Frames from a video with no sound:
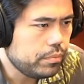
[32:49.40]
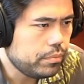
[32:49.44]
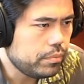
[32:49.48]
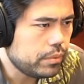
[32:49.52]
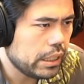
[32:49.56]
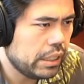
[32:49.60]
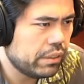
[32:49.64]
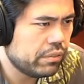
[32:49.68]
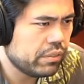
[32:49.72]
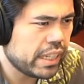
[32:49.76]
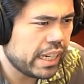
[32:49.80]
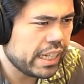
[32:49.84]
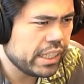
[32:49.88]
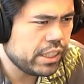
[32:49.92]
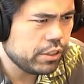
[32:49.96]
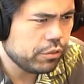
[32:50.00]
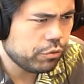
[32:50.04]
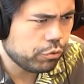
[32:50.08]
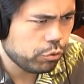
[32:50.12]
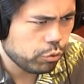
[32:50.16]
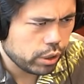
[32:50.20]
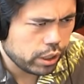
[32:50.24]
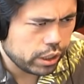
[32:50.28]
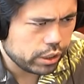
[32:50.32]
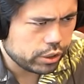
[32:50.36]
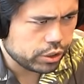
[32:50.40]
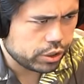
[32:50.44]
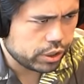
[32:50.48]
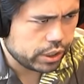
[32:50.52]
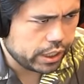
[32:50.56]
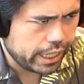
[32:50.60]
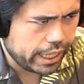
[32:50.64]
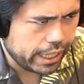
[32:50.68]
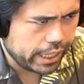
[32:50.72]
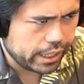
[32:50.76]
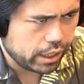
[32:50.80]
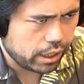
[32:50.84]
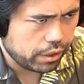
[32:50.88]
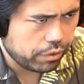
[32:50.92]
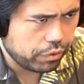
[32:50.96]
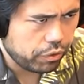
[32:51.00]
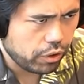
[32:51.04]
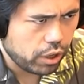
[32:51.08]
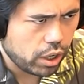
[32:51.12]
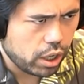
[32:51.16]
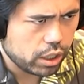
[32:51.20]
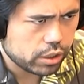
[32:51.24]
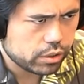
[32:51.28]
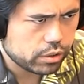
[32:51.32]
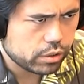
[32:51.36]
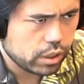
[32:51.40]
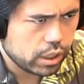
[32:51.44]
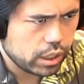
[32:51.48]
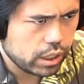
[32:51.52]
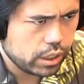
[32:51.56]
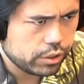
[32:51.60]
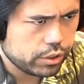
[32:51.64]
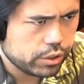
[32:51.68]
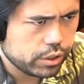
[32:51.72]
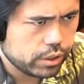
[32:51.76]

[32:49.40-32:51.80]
if knight d4 I just take and I fossilize